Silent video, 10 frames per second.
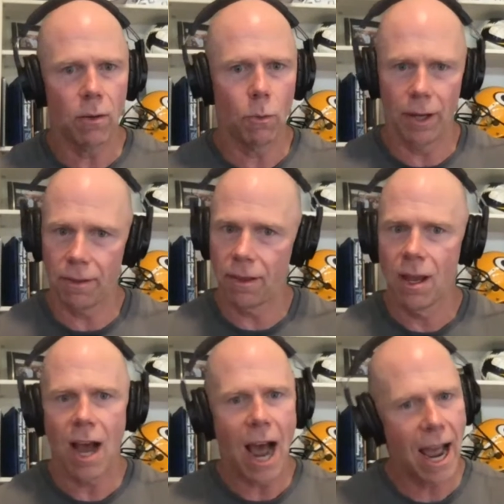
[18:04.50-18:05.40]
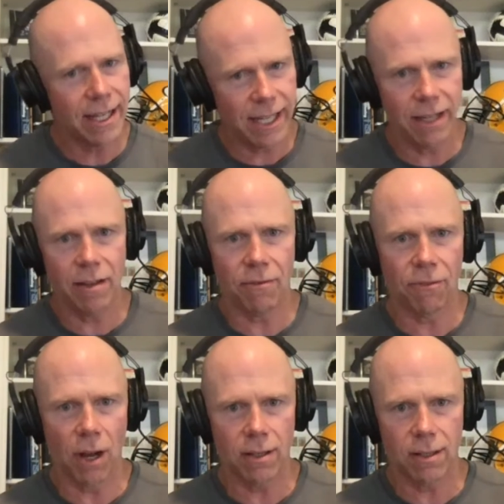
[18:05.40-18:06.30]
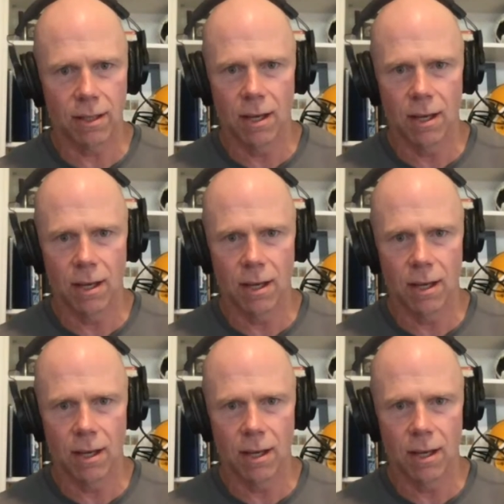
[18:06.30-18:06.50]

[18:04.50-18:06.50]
with IDing the fronts,